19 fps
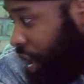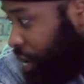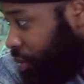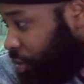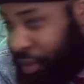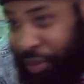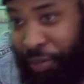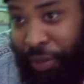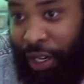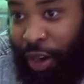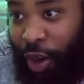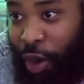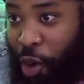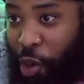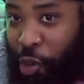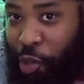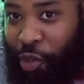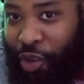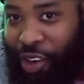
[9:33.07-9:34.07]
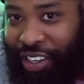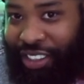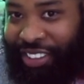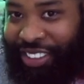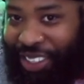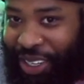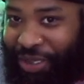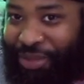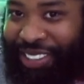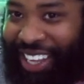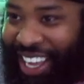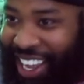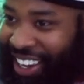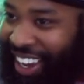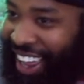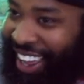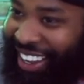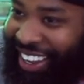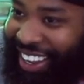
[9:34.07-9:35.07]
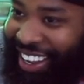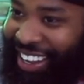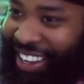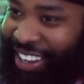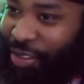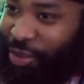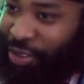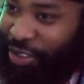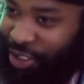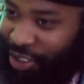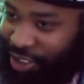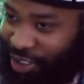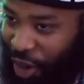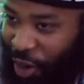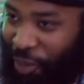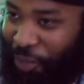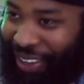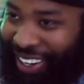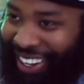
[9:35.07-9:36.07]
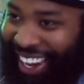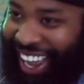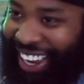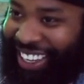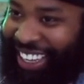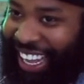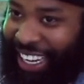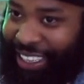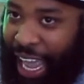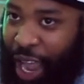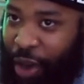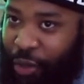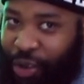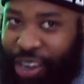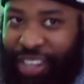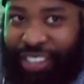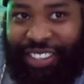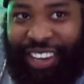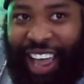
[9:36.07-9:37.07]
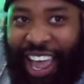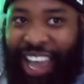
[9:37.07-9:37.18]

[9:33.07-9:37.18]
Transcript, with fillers: no, them must be the old ones. You know what I'm saying? Like, was stupid like that. That was